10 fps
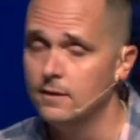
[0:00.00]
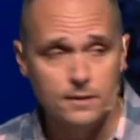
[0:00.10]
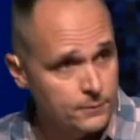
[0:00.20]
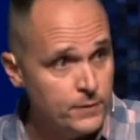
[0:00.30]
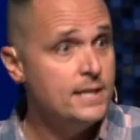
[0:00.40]

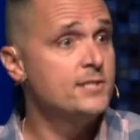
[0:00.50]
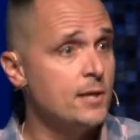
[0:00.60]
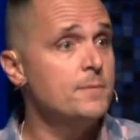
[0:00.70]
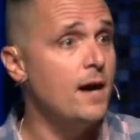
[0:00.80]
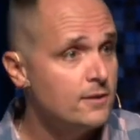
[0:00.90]
Like, we need
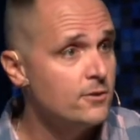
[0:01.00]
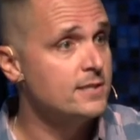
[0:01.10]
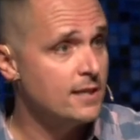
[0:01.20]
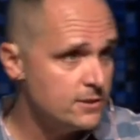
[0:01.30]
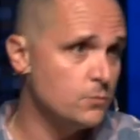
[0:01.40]
some doctor to
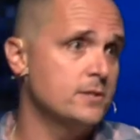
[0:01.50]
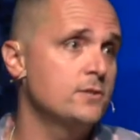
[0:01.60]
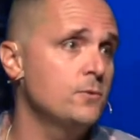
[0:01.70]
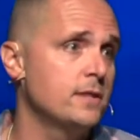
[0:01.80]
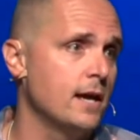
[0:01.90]
tell us what to
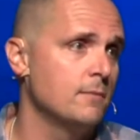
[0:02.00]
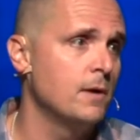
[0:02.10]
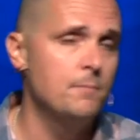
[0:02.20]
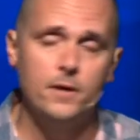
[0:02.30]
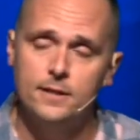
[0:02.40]
do with that.
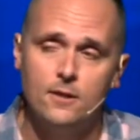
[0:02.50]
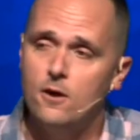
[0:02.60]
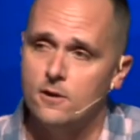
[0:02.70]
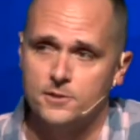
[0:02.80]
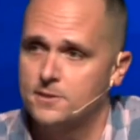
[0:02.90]
My buddy
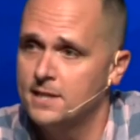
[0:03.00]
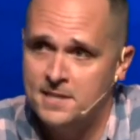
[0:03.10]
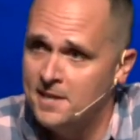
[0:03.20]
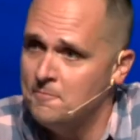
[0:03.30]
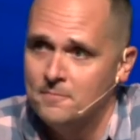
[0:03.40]
Lars, that's
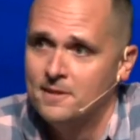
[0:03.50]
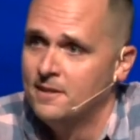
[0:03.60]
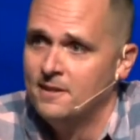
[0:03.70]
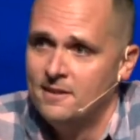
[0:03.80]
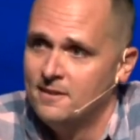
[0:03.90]
him.
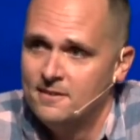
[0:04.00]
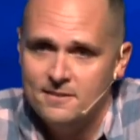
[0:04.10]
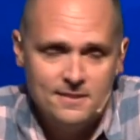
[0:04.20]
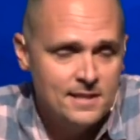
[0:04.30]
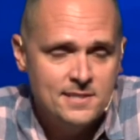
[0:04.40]

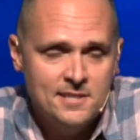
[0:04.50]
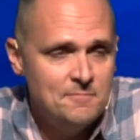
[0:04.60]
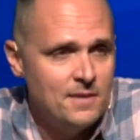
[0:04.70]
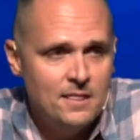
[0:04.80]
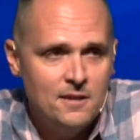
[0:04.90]
That's
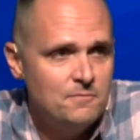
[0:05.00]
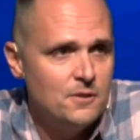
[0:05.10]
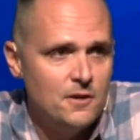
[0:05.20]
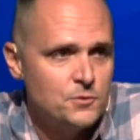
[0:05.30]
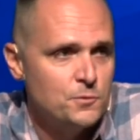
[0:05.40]
him. I love
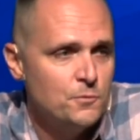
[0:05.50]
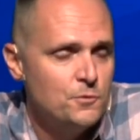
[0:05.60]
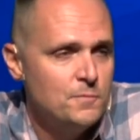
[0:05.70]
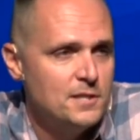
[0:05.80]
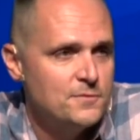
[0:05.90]
Lars. We were
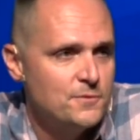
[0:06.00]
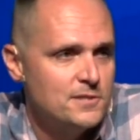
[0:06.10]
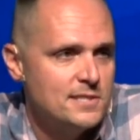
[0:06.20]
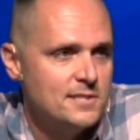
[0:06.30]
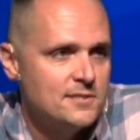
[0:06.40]
roommates for a
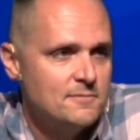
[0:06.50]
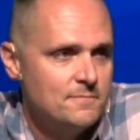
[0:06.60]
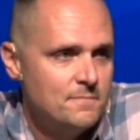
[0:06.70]
season.